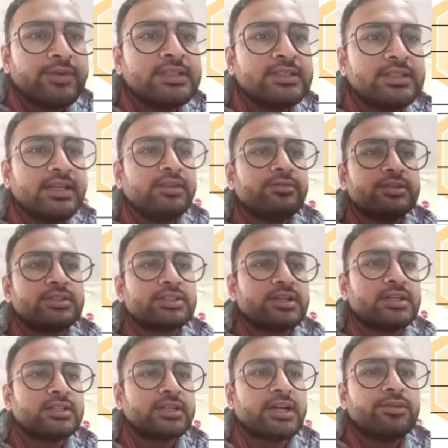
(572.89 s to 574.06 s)
Once it was
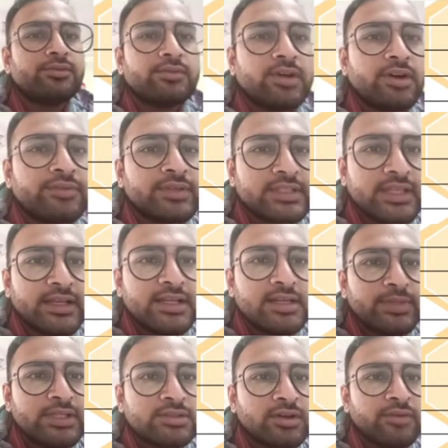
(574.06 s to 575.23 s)
cut out of a single
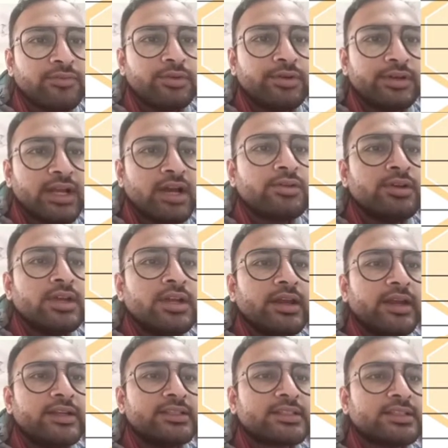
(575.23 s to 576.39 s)
piece of wood, now
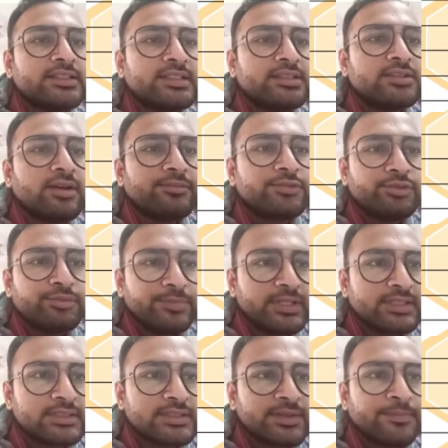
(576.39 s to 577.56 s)
it is consist of 2 pieces.